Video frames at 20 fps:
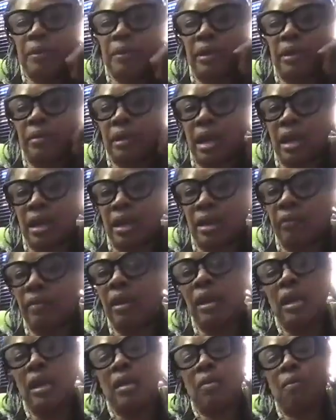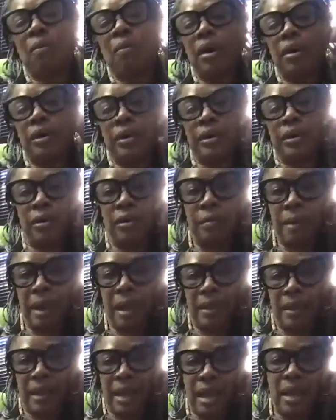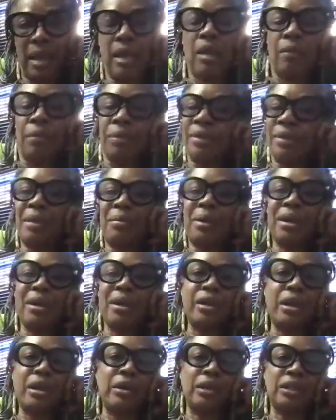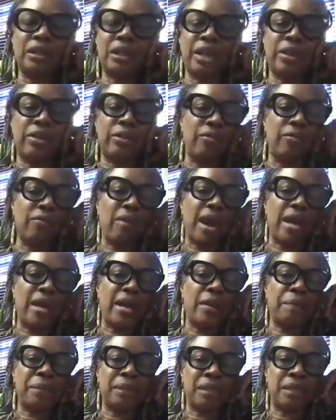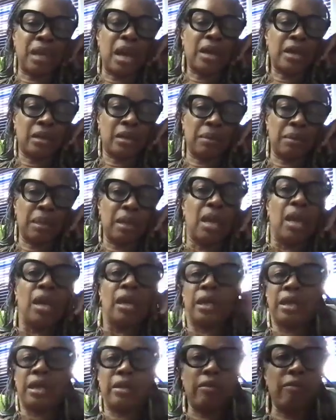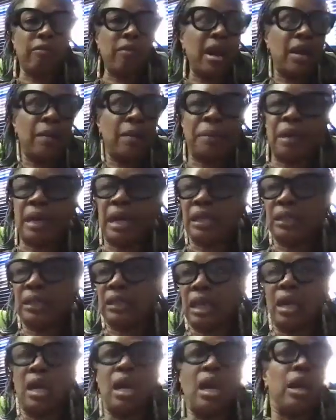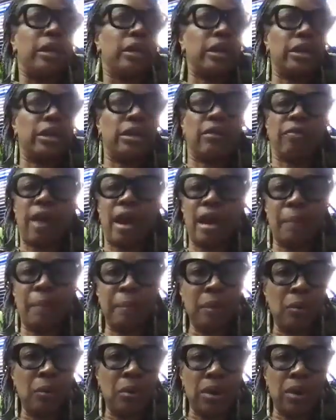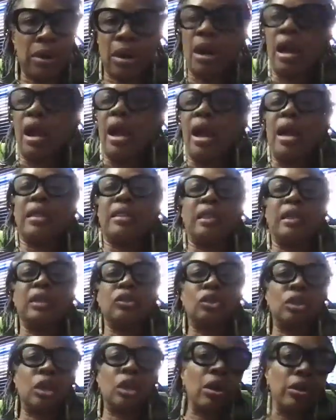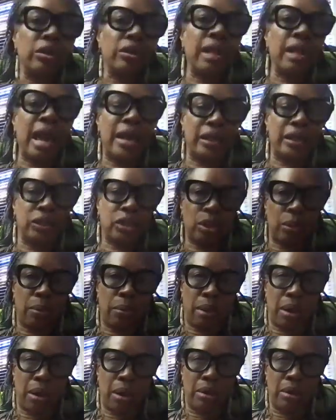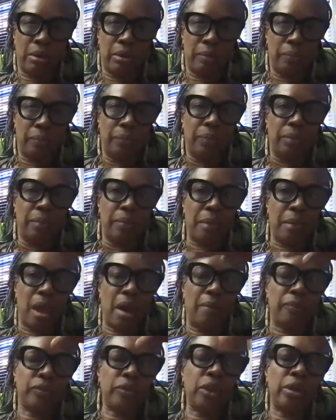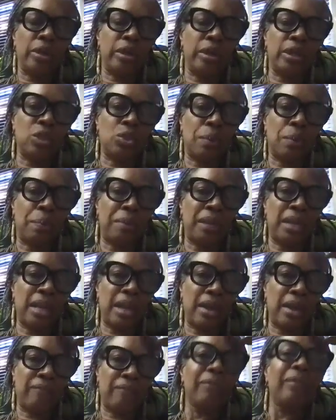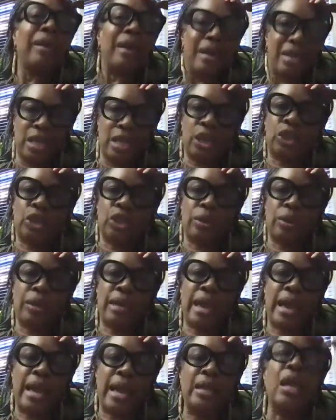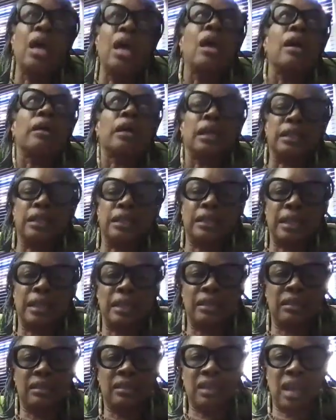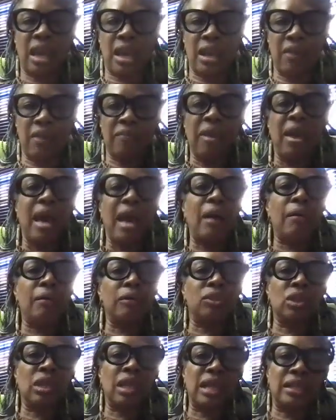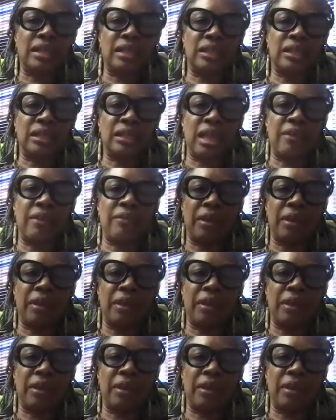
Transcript: and they were kind of wanting to know about that. What they want to know is, can you write up a document? Can you write up an essay? Can you write up an order and then turn that into Word? turn it into a PDF. You sure can, because it says save. How would you like to save?